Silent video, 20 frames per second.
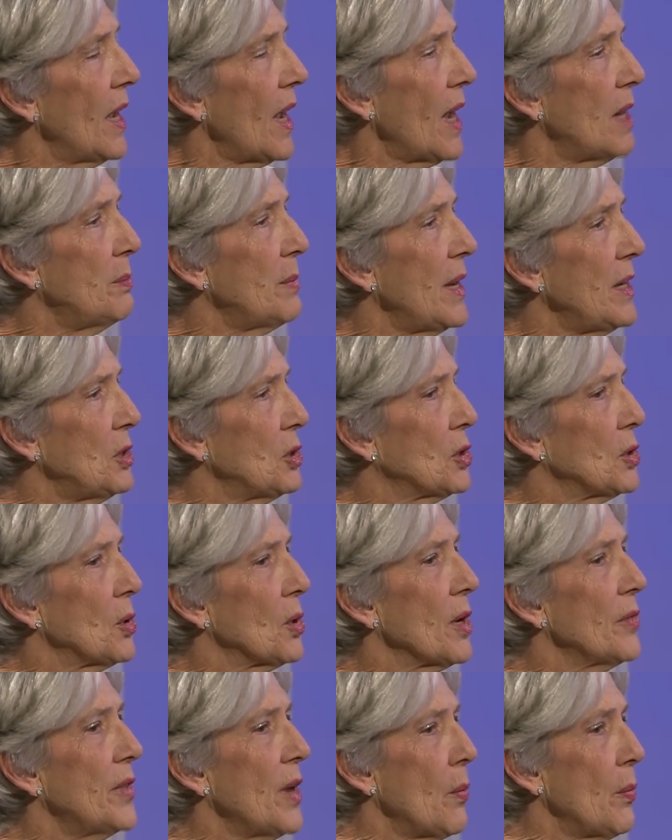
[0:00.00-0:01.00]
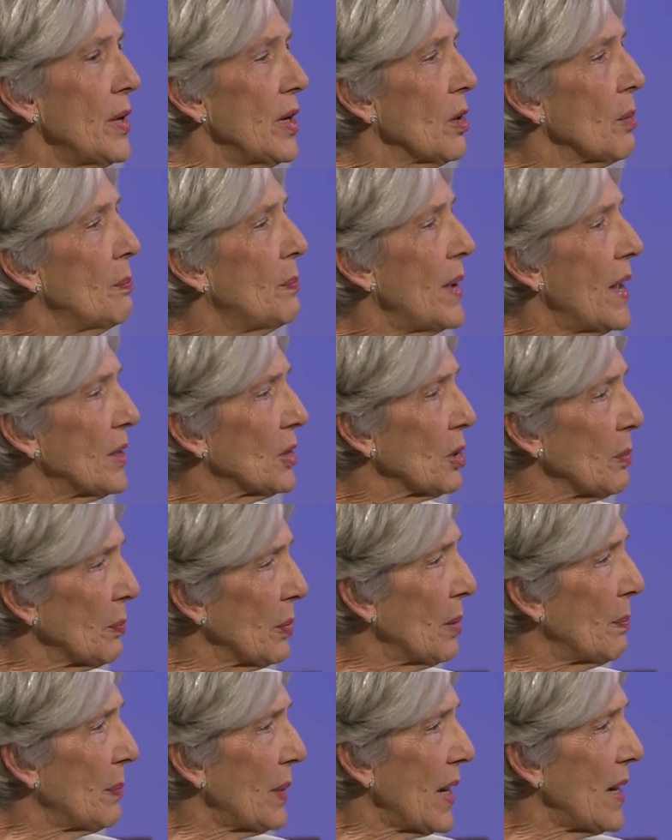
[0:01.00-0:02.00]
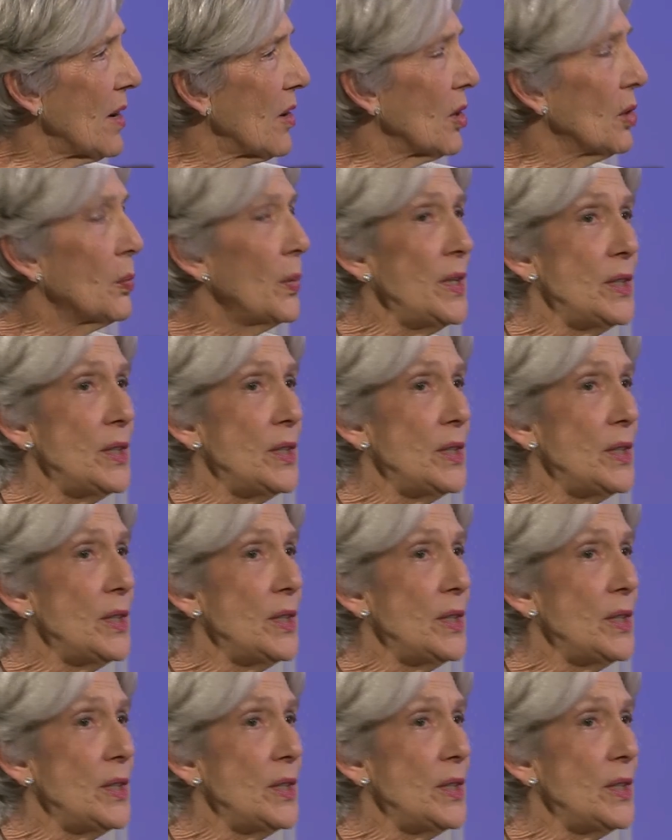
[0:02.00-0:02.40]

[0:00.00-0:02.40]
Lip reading: and make sure that we are better prepared.